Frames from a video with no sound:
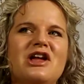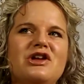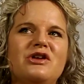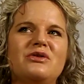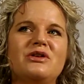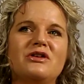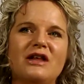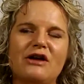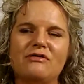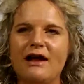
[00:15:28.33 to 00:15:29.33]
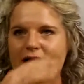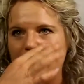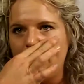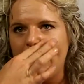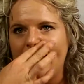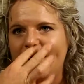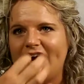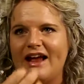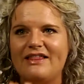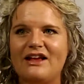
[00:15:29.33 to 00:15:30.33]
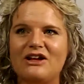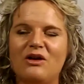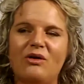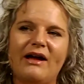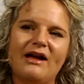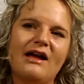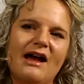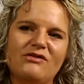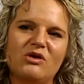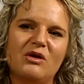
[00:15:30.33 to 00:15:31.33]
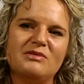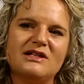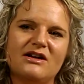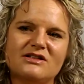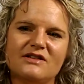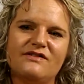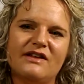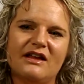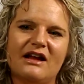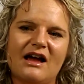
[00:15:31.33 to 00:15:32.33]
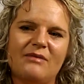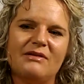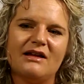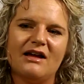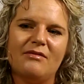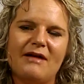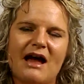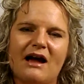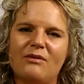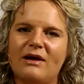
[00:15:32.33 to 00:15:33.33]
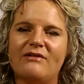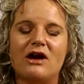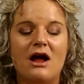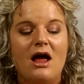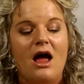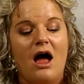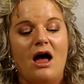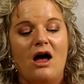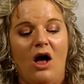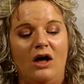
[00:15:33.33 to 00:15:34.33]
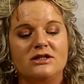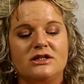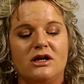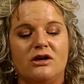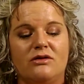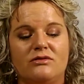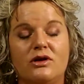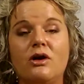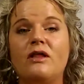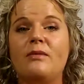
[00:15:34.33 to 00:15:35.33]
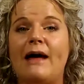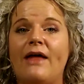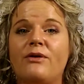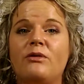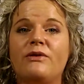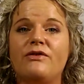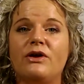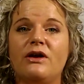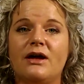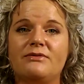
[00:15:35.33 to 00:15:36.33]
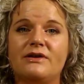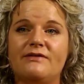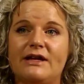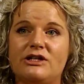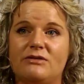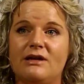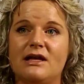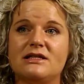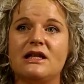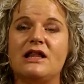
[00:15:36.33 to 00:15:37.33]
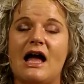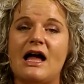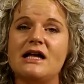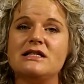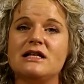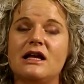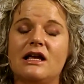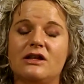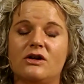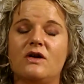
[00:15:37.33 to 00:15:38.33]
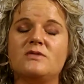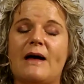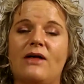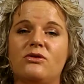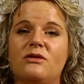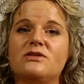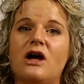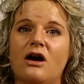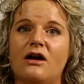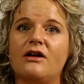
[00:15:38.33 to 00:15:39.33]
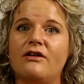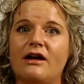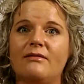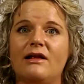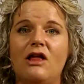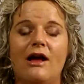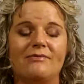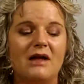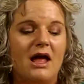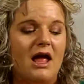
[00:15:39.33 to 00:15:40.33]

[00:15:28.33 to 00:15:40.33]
you'll like run out of water and then you'll like have to go upstairs to fill it up and then come back, whatever. Also, go to the bathroom before you come to convention because the lines in the girls' bathrooms are incredibly long.